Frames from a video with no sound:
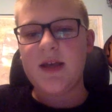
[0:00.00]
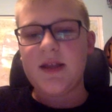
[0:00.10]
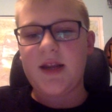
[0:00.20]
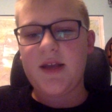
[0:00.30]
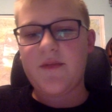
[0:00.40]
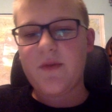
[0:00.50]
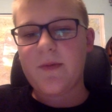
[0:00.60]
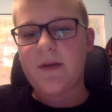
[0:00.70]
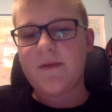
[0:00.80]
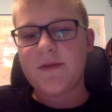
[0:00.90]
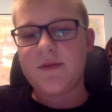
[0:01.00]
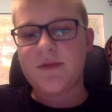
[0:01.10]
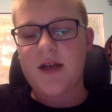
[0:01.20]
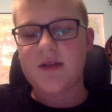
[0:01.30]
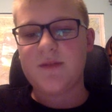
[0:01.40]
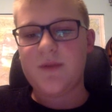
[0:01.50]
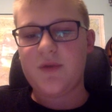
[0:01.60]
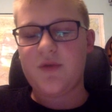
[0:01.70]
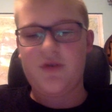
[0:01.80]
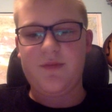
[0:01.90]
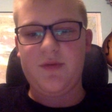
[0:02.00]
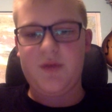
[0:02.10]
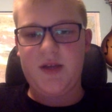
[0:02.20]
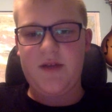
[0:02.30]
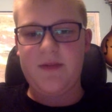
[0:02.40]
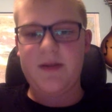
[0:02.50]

that if we break 53,000, Bitcoin could be saved.